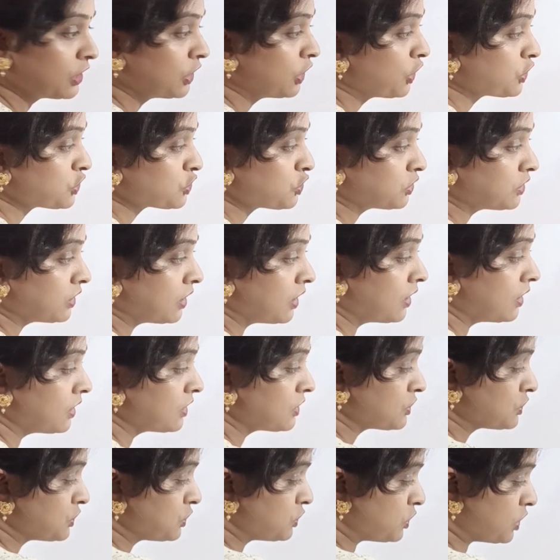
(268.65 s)
So the
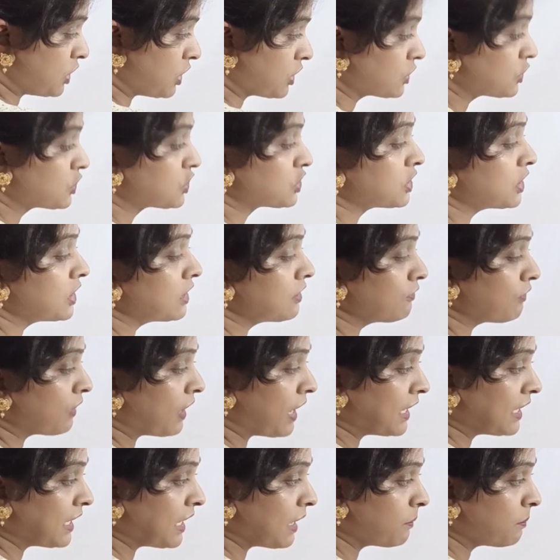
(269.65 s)
structure
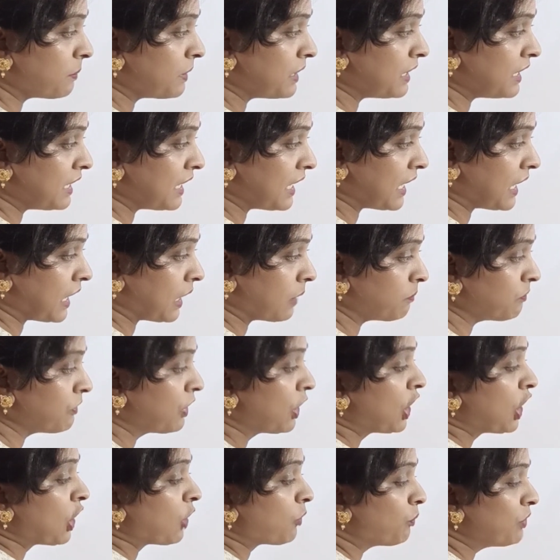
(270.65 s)
variable name
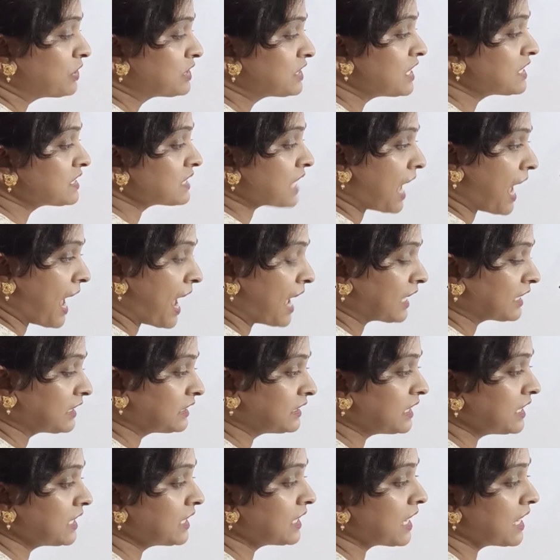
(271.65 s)
which is
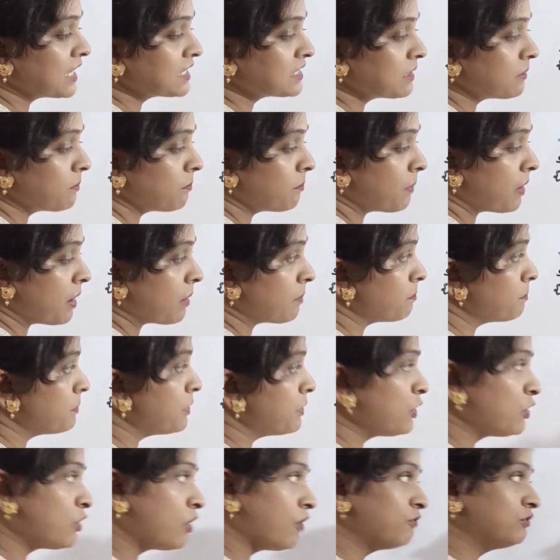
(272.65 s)
acting as a member
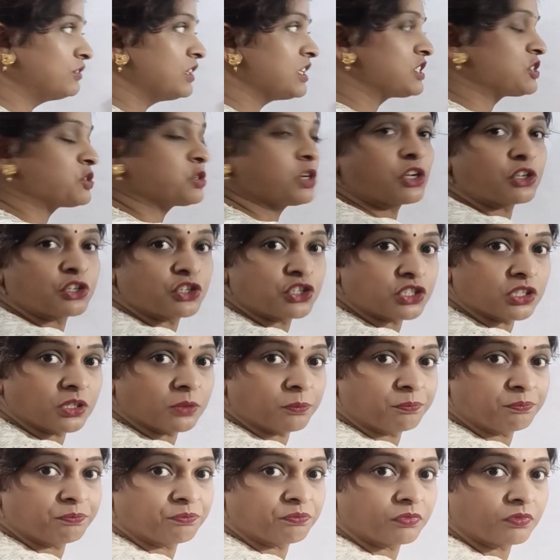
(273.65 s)
of this
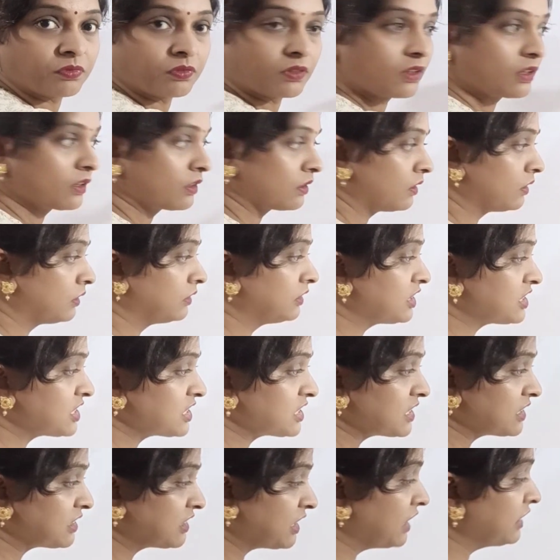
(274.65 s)
structure. This
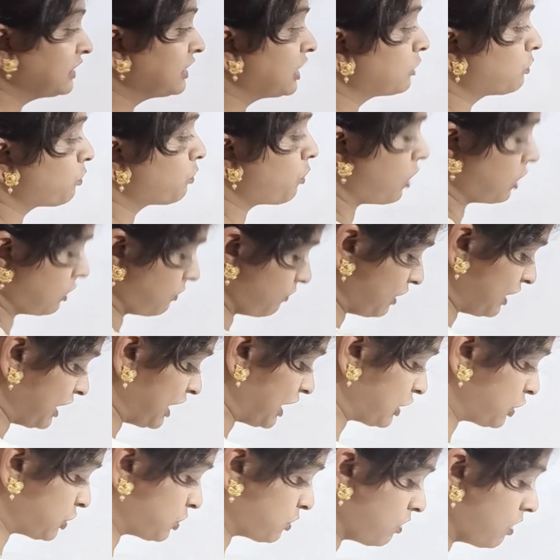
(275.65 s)
is the thing that what we
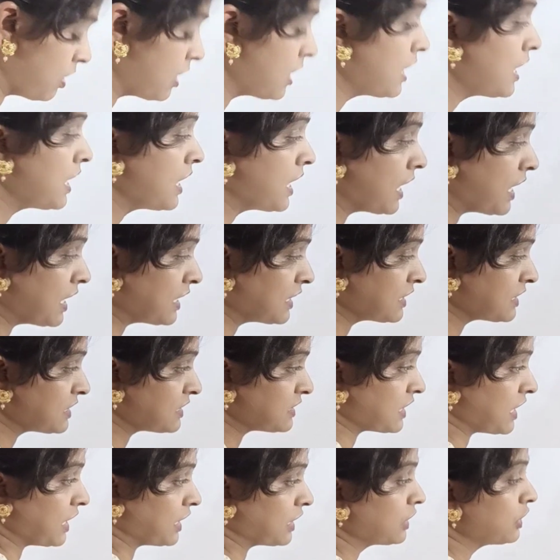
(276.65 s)
need to
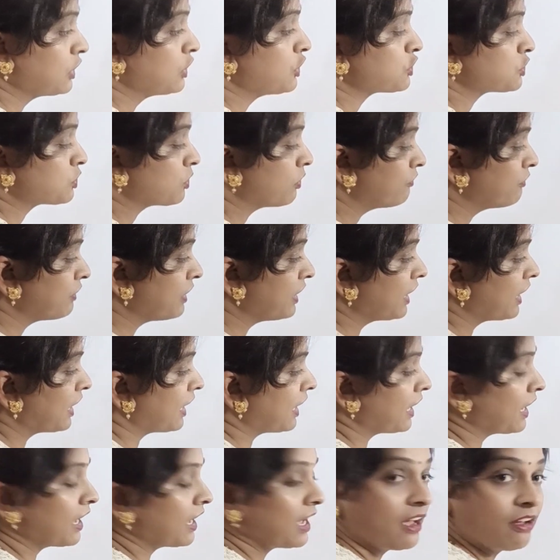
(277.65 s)
understand. So we
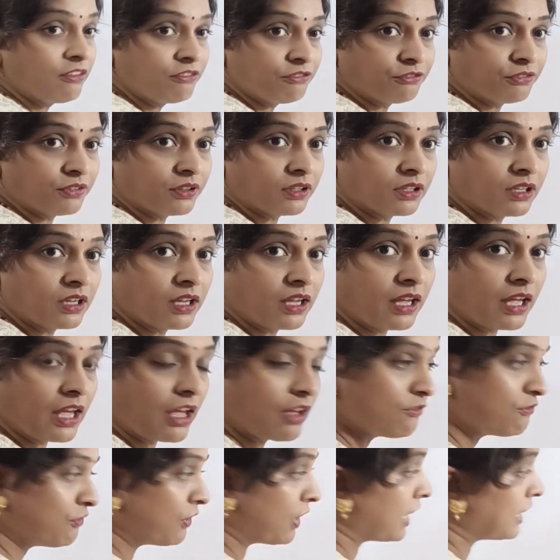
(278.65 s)
have
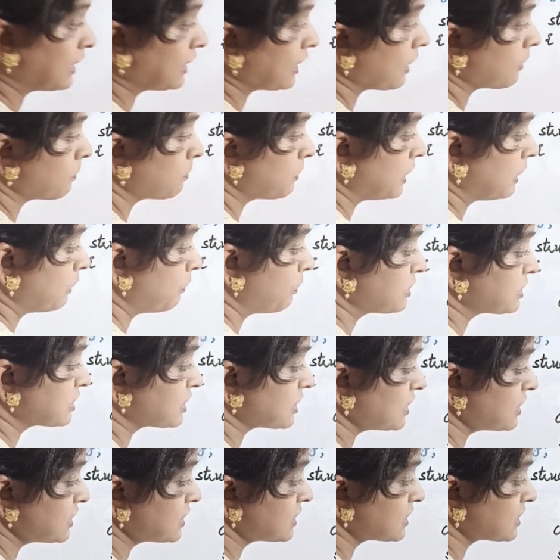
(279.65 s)
a variable which
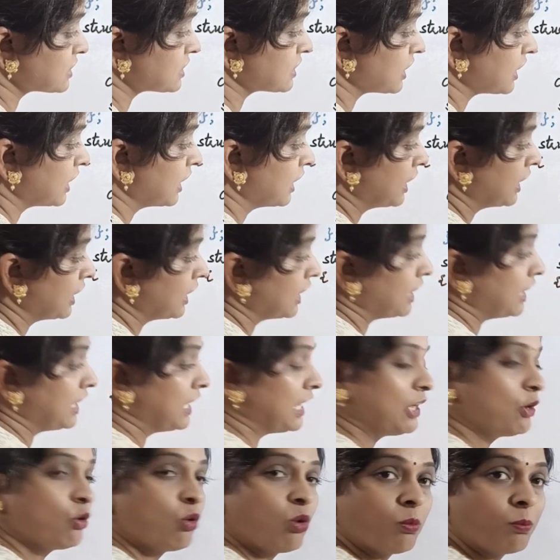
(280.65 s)
is
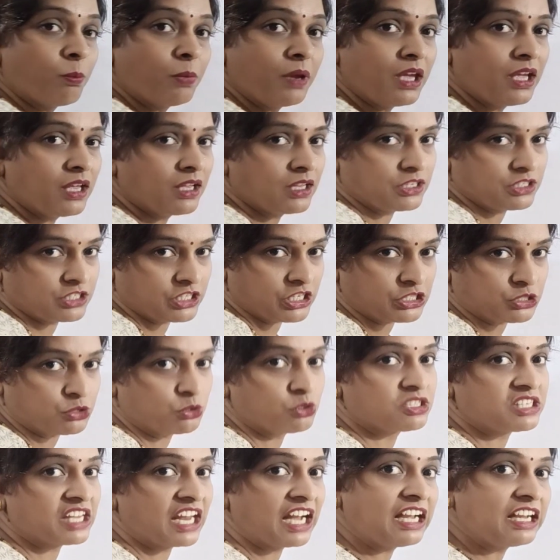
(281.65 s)
DOB, just to
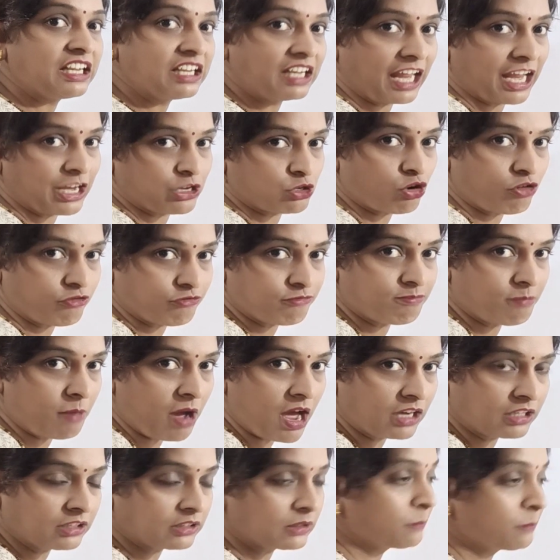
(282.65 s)
say date of
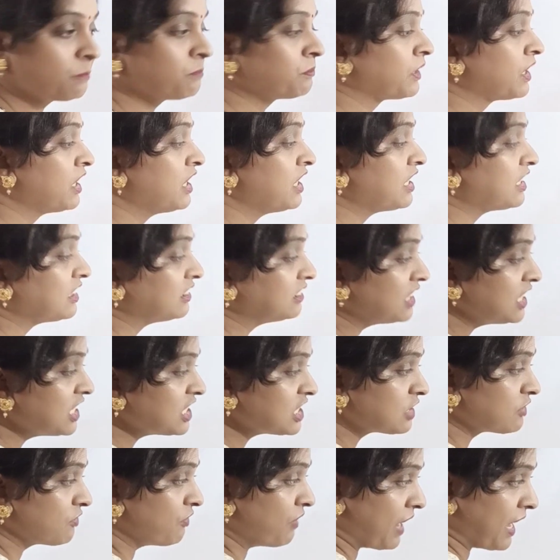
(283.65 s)
birth.
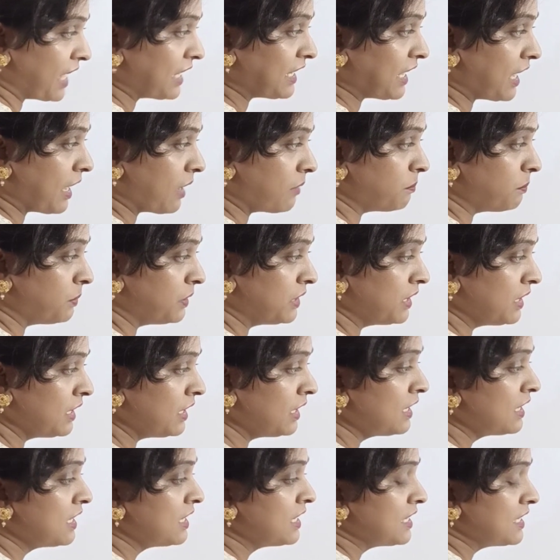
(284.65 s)
This
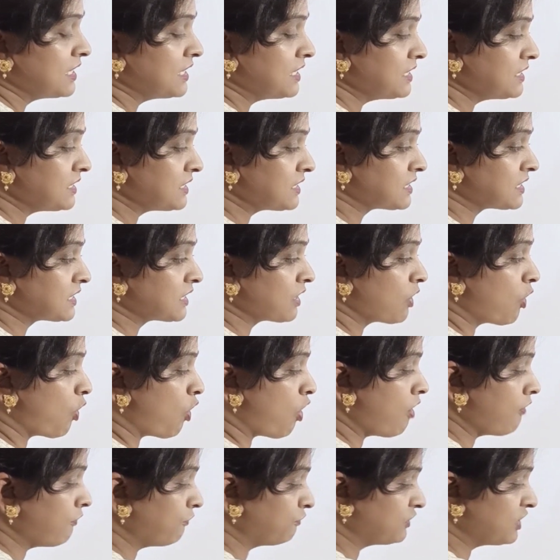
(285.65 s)
variable is
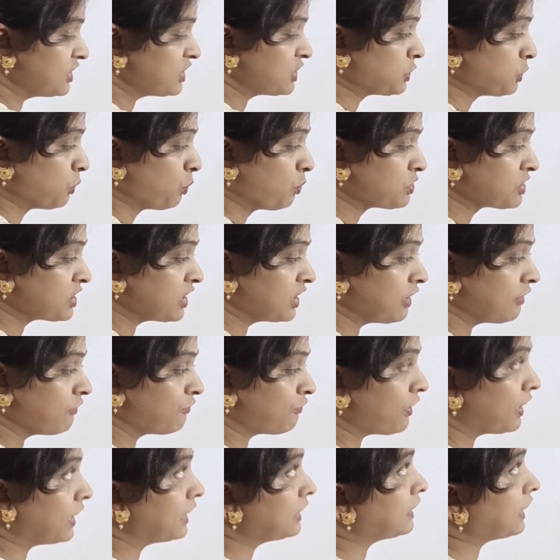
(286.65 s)
of this user
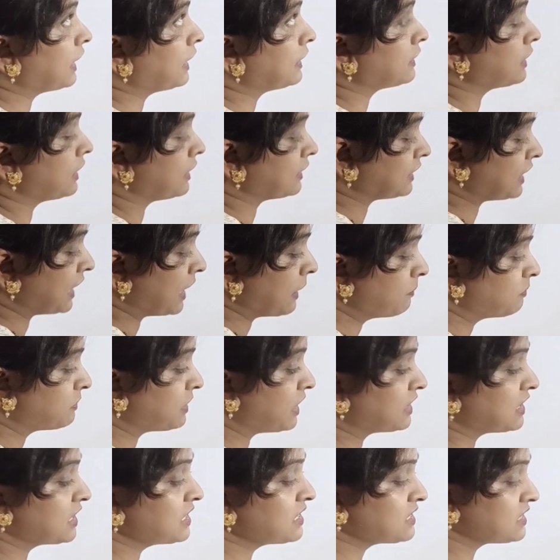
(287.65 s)
defined data type,
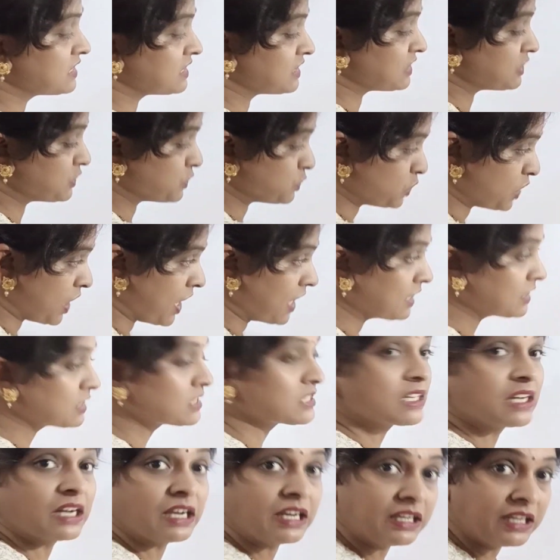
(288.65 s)
that is
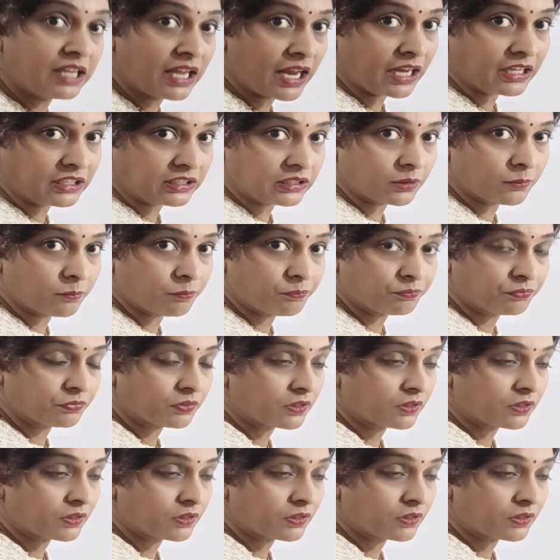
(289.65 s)
struct date.